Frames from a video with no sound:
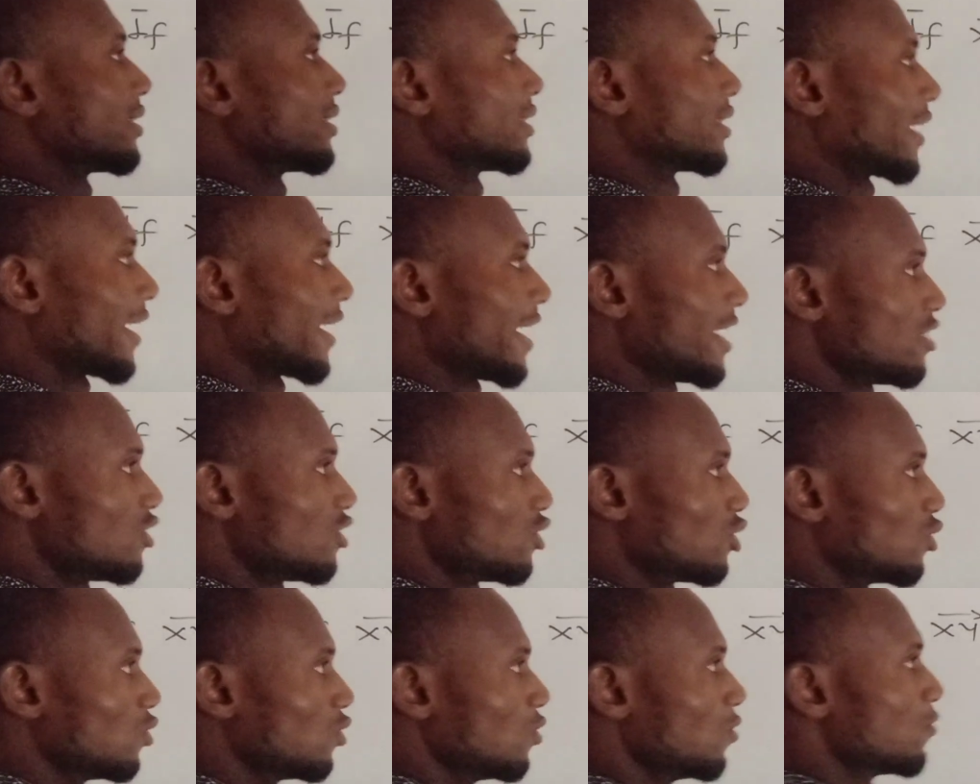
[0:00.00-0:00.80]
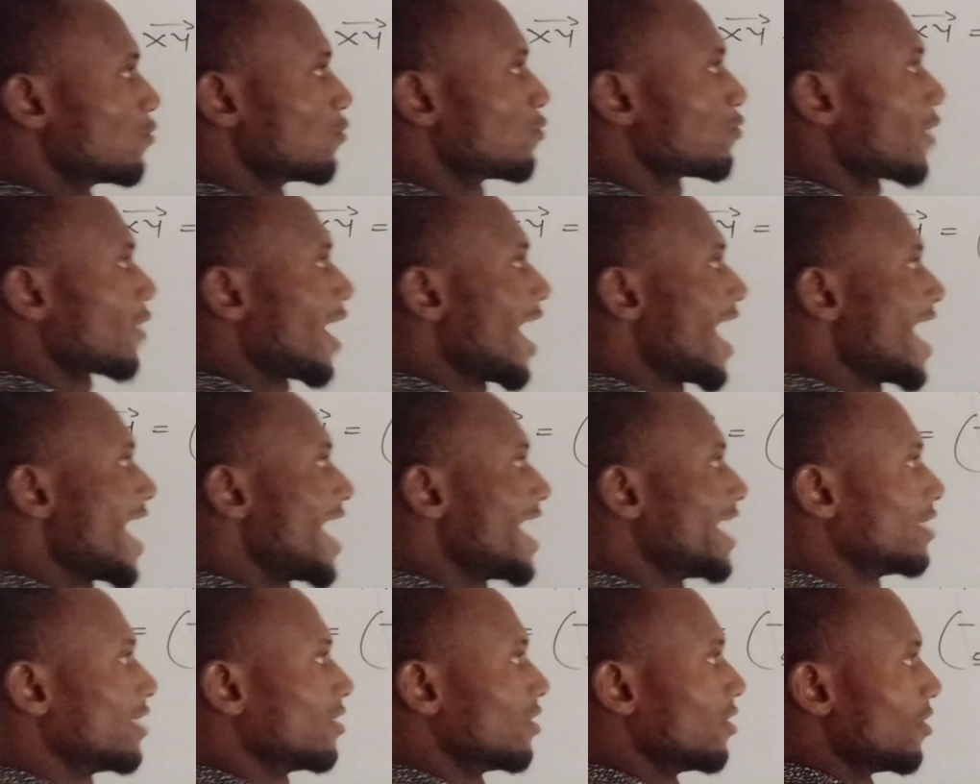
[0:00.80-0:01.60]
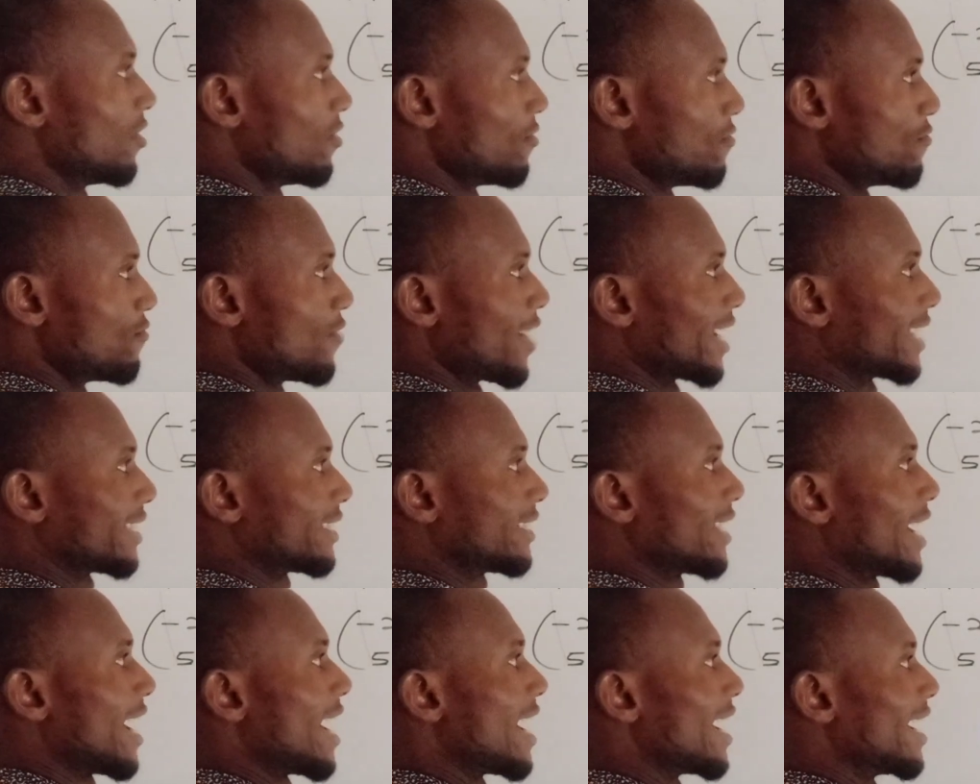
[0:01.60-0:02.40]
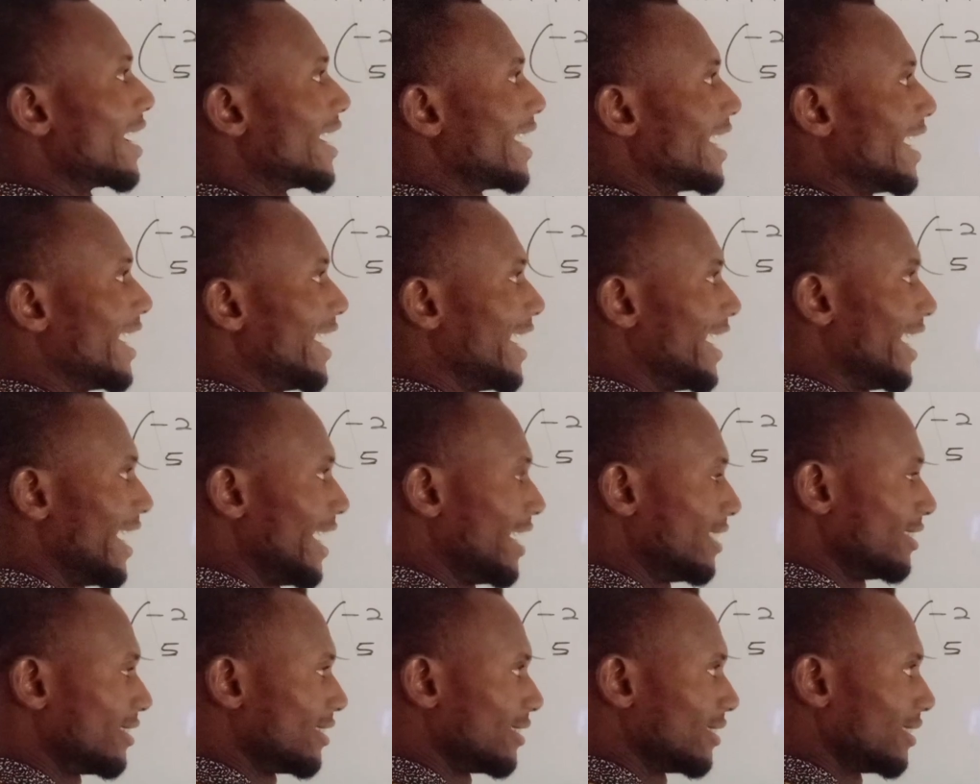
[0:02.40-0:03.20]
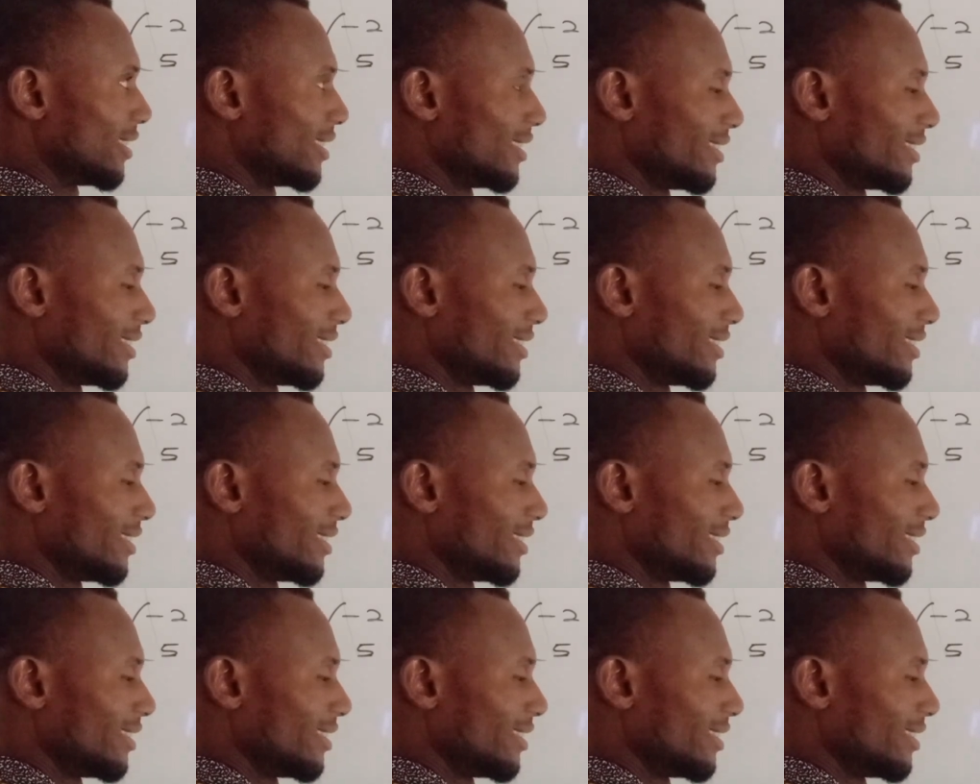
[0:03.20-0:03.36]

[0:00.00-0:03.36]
3, 2, find vector sz.